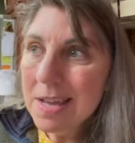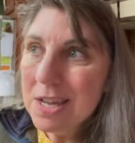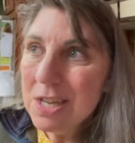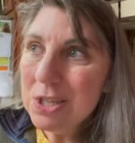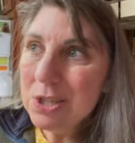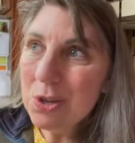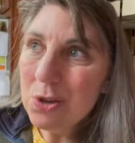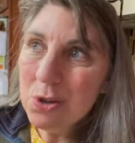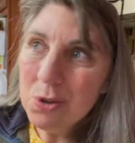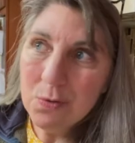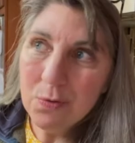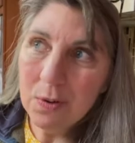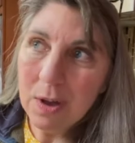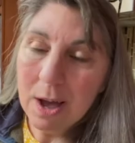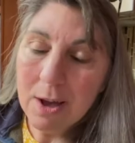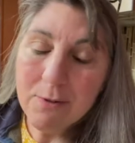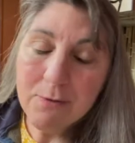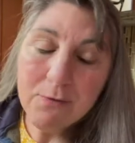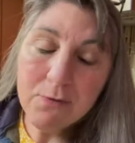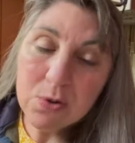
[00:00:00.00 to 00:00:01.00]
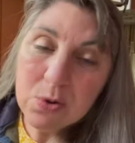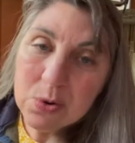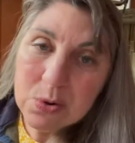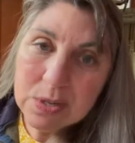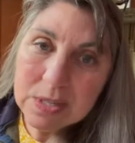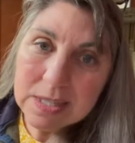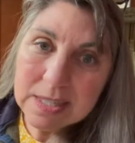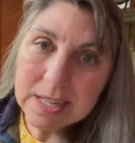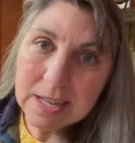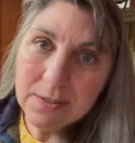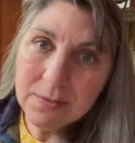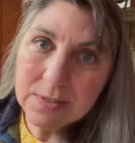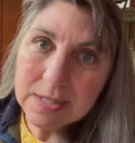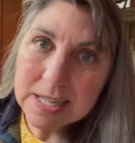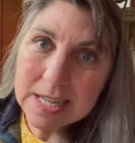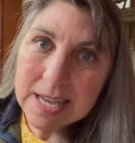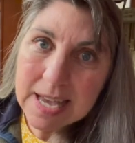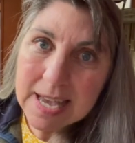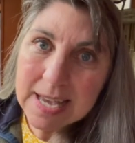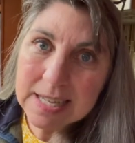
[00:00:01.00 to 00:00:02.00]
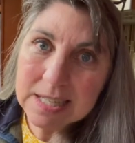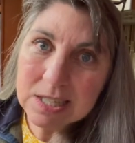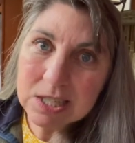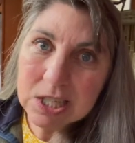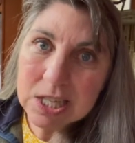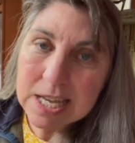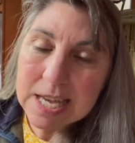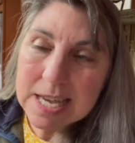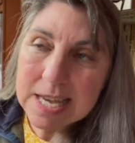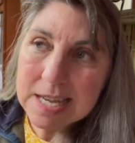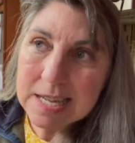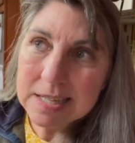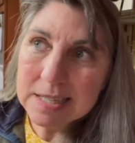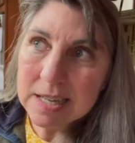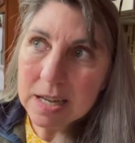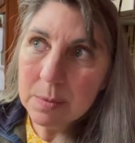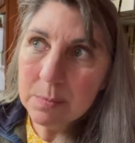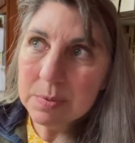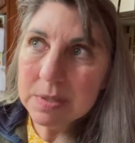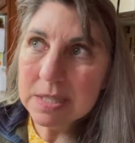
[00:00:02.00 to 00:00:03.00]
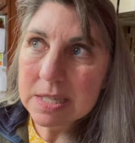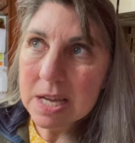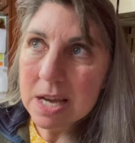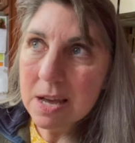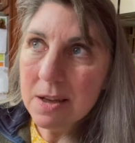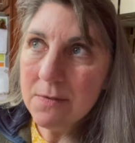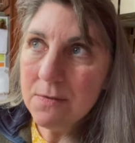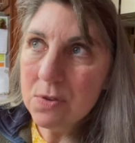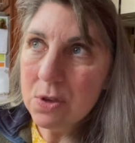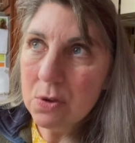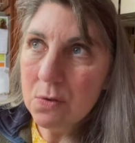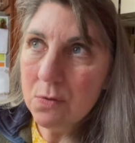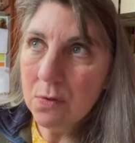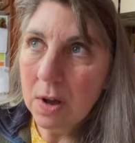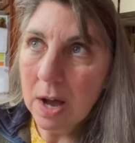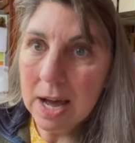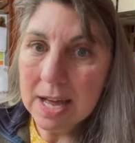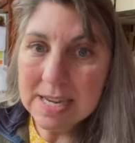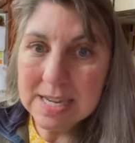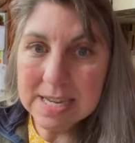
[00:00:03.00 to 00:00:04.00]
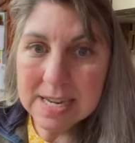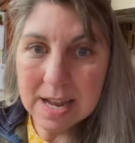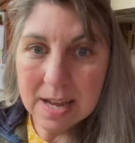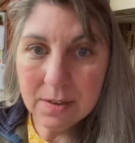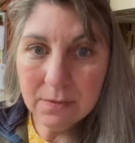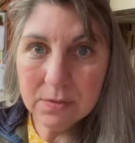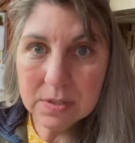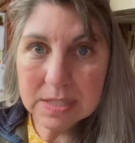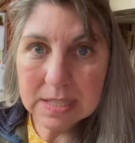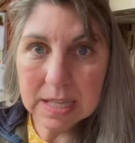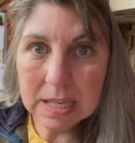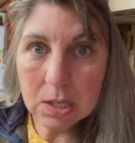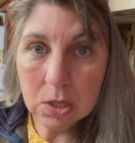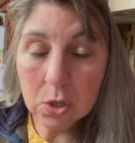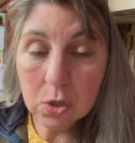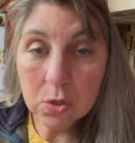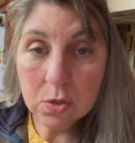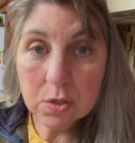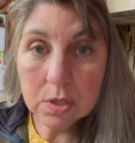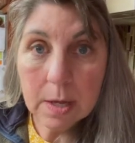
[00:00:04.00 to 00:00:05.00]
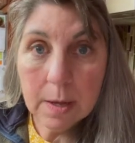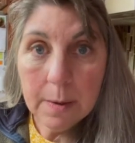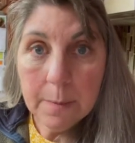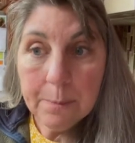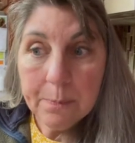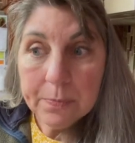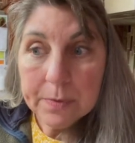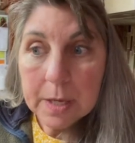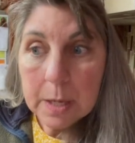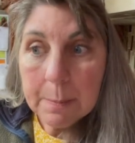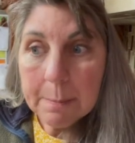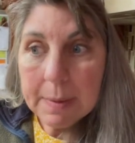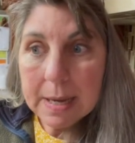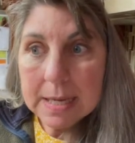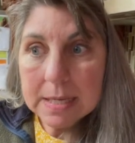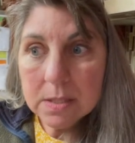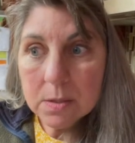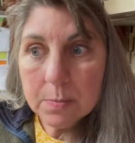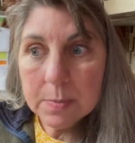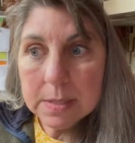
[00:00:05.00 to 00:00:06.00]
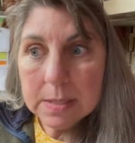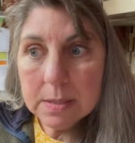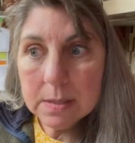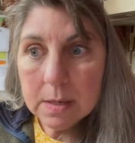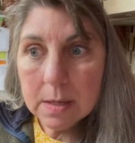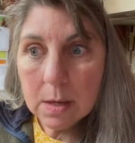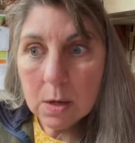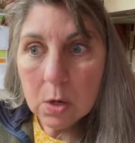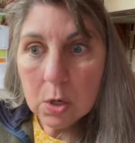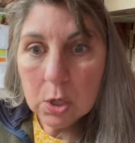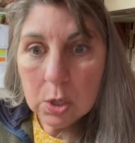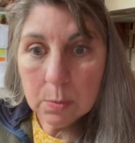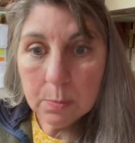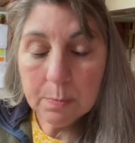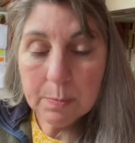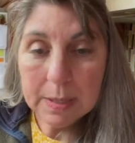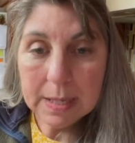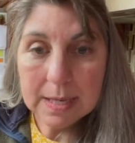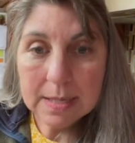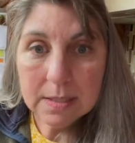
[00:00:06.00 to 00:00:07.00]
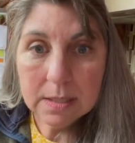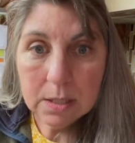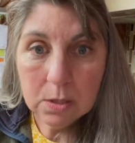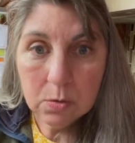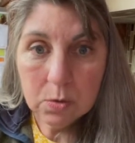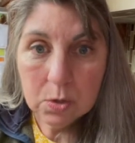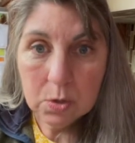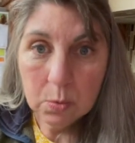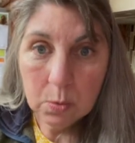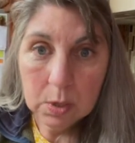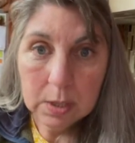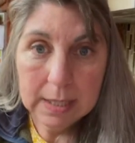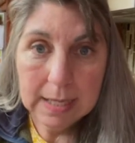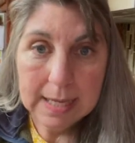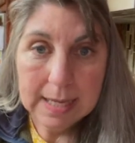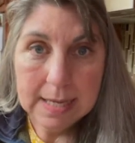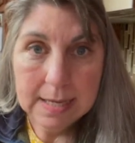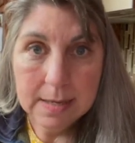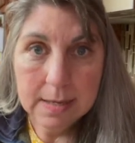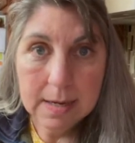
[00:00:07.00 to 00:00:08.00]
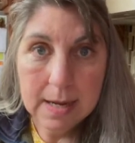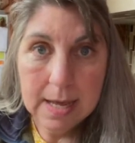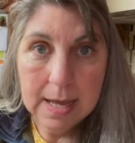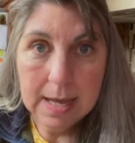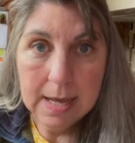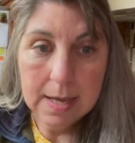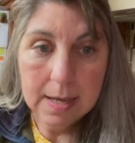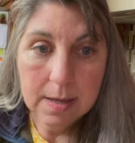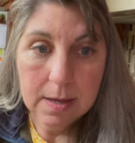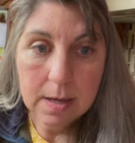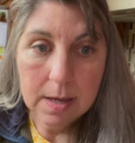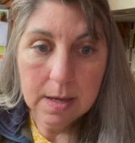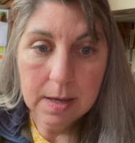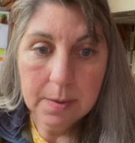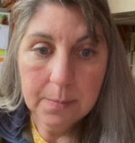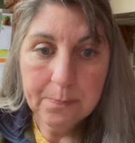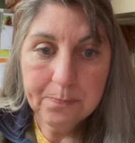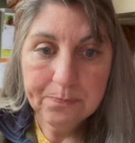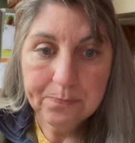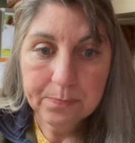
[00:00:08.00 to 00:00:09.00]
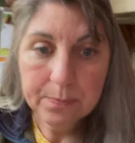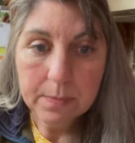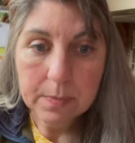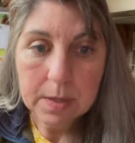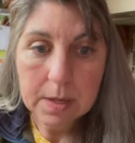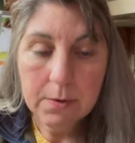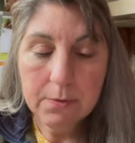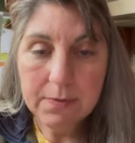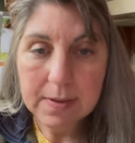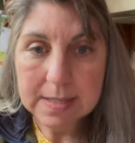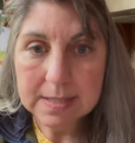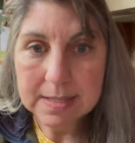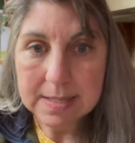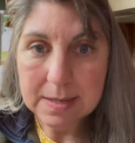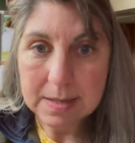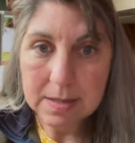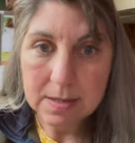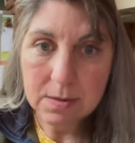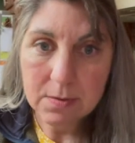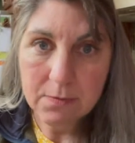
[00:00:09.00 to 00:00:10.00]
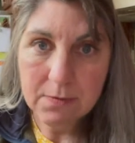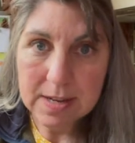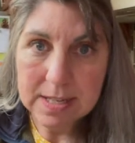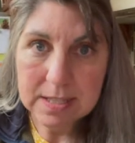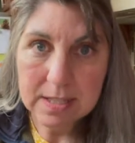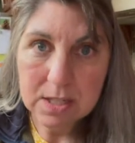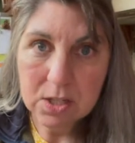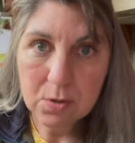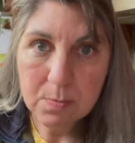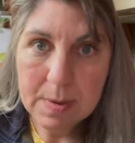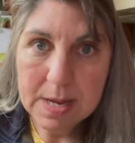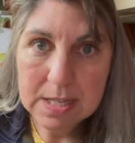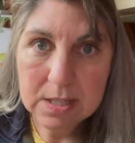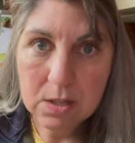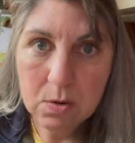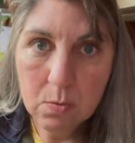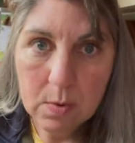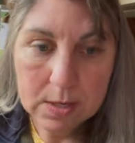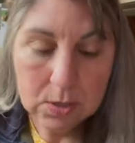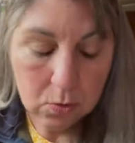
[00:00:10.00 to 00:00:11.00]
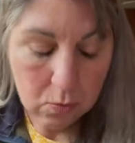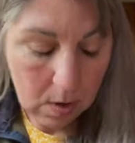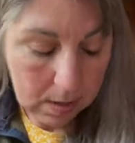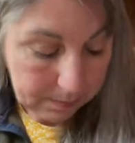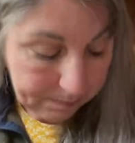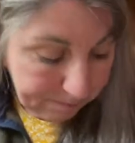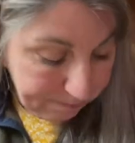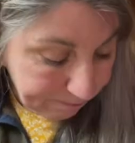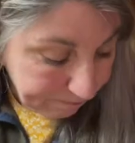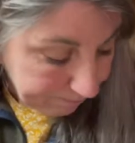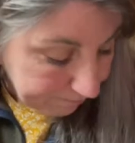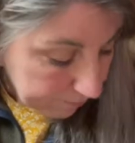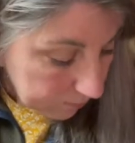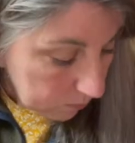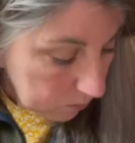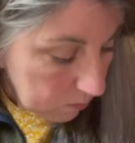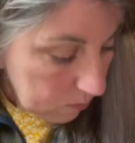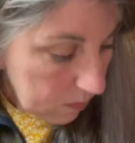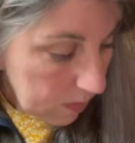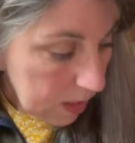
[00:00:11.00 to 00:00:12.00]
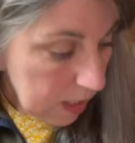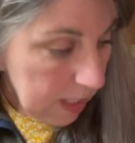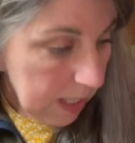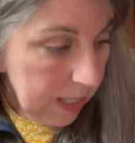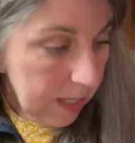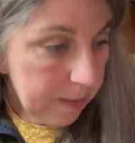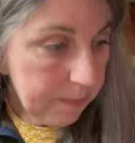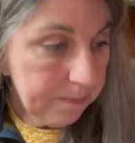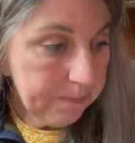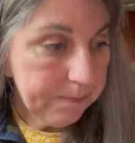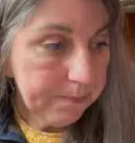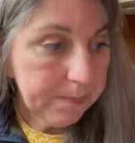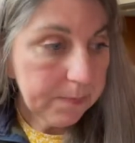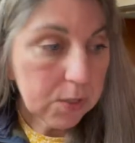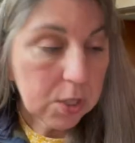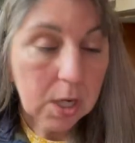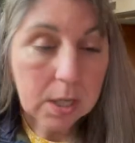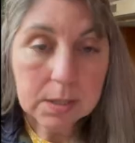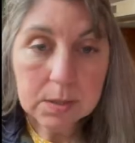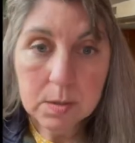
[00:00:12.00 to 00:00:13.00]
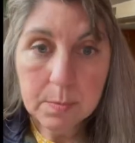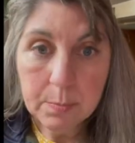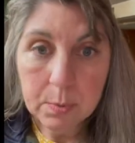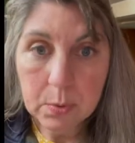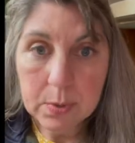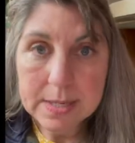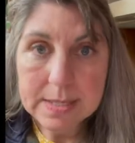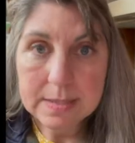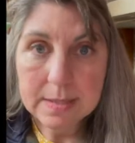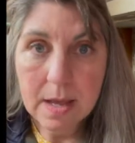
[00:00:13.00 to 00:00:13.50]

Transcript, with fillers: So you've got food safety handling type stuff, you've got knife skills. My husband, because he used to work in a um, fancy, fancy schmancy restaurant, um, talked the boys